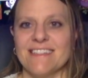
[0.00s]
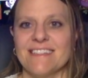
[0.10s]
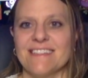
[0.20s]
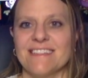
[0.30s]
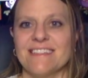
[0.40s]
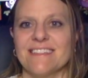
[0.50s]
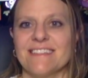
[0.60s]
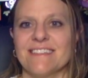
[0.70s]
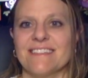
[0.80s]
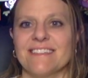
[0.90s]

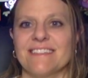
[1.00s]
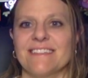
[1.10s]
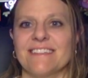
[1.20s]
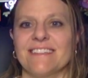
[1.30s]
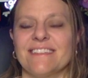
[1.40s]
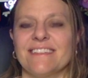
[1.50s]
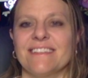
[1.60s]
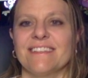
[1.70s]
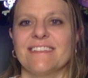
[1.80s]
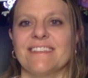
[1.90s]

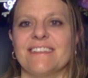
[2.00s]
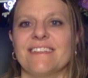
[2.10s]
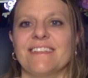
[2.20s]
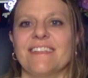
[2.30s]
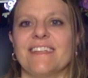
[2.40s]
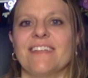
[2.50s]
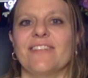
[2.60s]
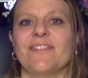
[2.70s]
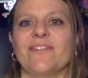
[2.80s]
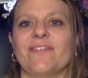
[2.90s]

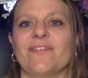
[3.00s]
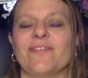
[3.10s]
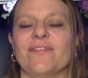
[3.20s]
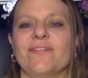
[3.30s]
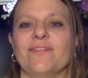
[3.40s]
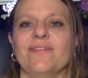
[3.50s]
Nothing is said.